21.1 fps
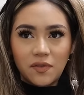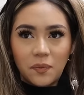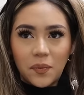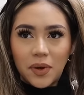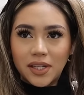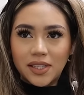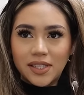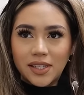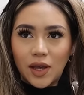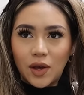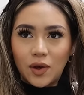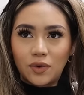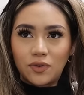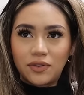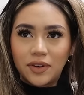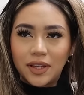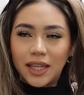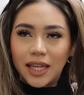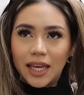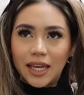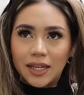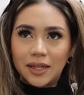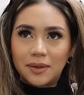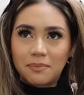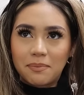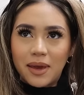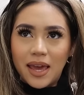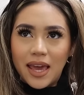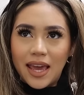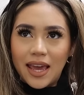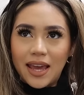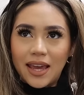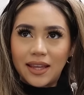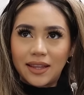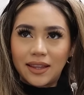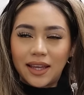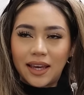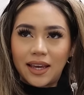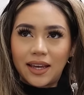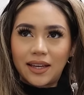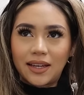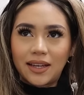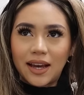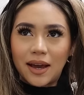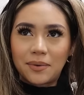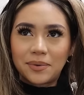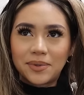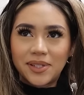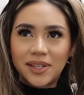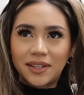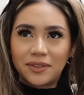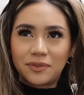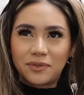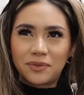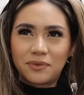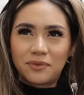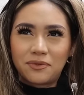of myself in like May and like I was like